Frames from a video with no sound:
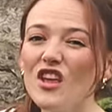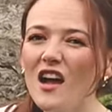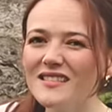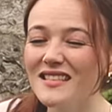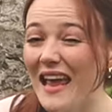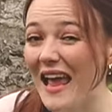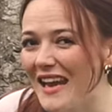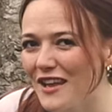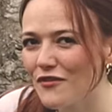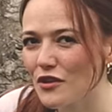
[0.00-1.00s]
the answer to
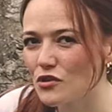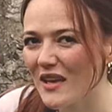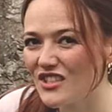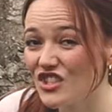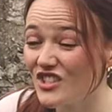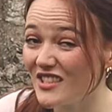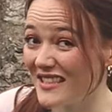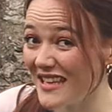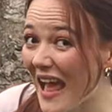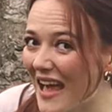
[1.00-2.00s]
any of those questions
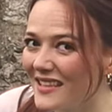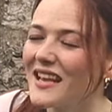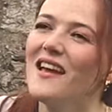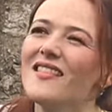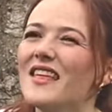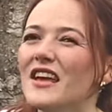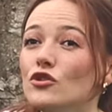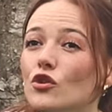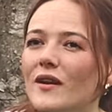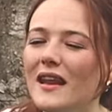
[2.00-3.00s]
is yes,
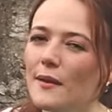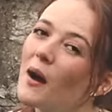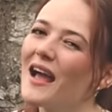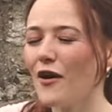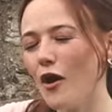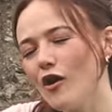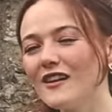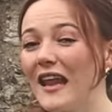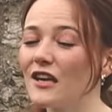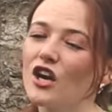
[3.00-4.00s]
then joining my
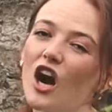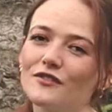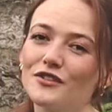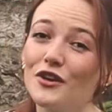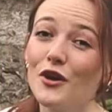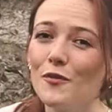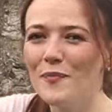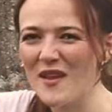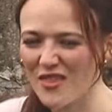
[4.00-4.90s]
online cult could be